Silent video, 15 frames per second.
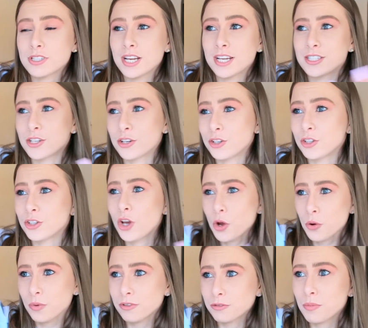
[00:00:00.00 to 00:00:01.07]
Slater and
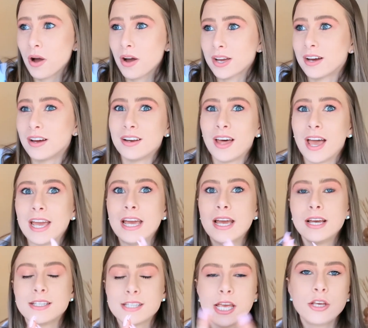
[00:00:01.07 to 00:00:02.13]
go with Maya. Like,
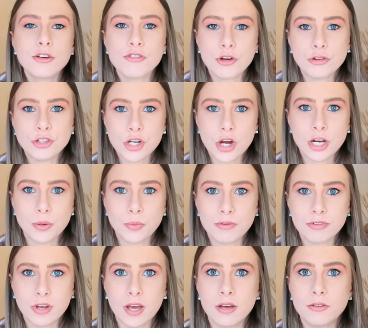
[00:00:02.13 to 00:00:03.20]
take your own journey
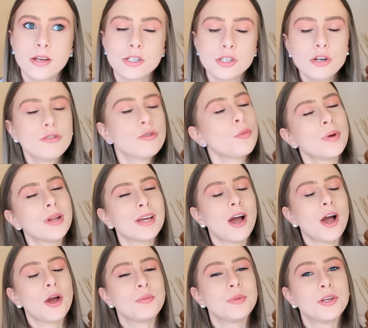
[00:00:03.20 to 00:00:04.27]
with it. So everybody,
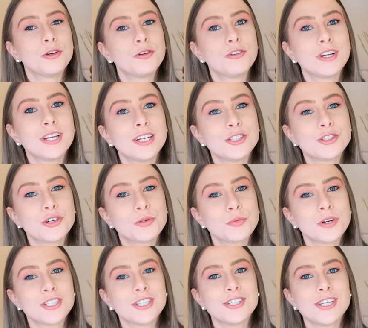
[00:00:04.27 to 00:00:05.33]
I hope that you really enjoyed
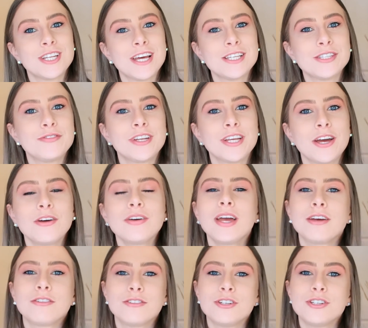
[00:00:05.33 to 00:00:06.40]
watching today's video.
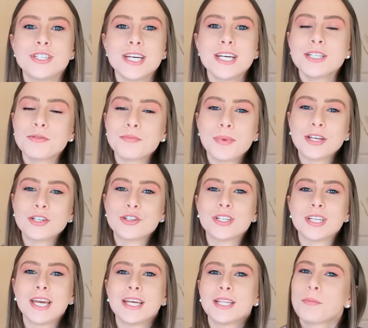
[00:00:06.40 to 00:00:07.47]
If you did, make sure
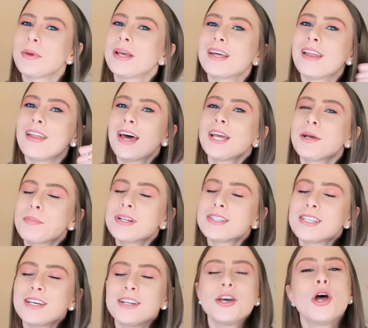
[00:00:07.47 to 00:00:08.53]
to hit the big like
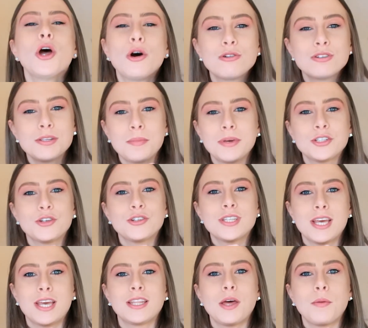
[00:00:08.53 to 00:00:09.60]
button. Also make sure
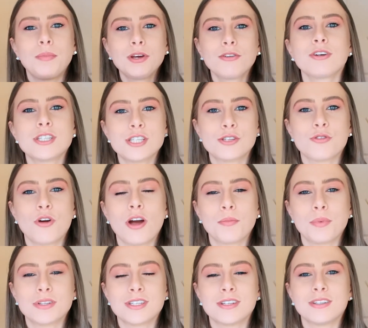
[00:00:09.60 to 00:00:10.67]
to hit that big red subscribe
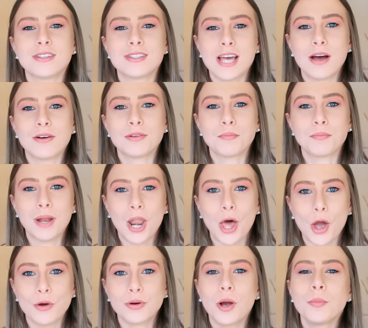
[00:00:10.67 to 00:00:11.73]
button down
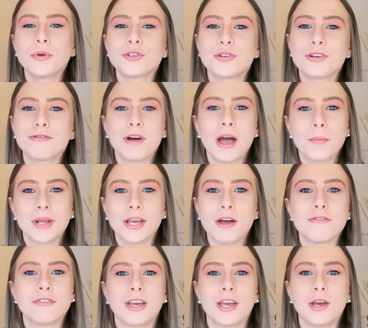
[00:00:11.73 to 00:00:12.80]
below. Come and join the family
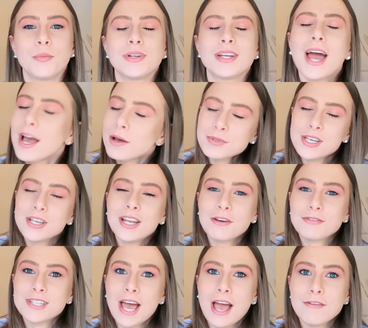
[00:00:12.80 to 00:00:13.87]
over here. We'd absolutely
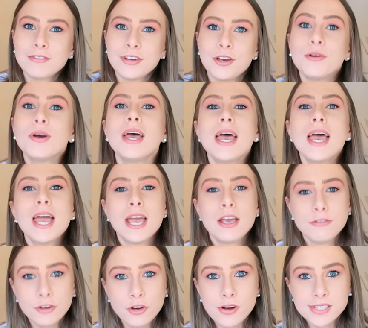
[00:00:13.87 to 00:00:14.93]
love to have you.
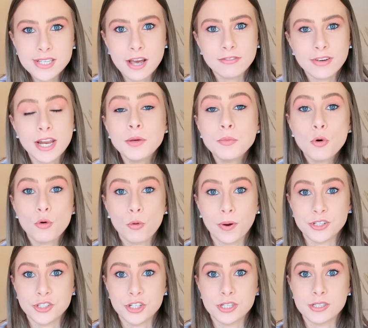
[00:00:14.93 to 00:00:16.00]
If you guys have any more
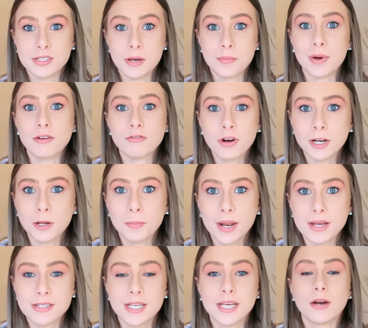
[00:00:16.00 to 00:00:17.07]
questions about
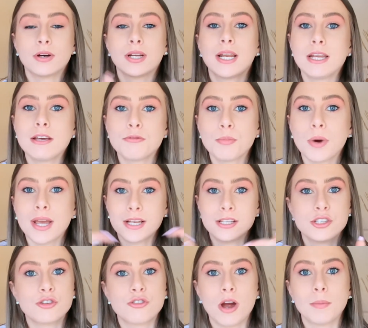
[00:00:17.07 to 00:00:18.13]
rhinoplasty, I'm going to leave my
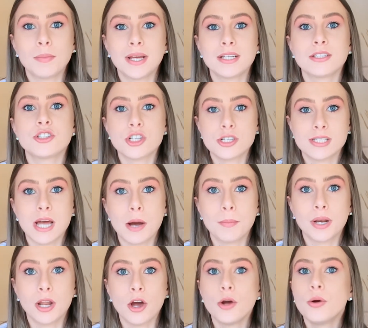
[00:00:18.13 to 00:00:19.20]
Instagram link just down
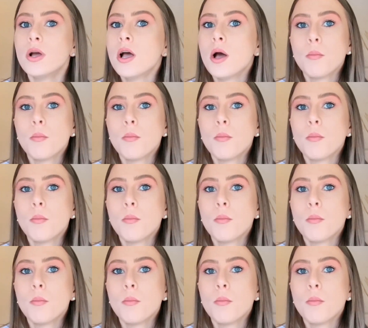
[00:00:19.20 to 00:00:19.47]
below.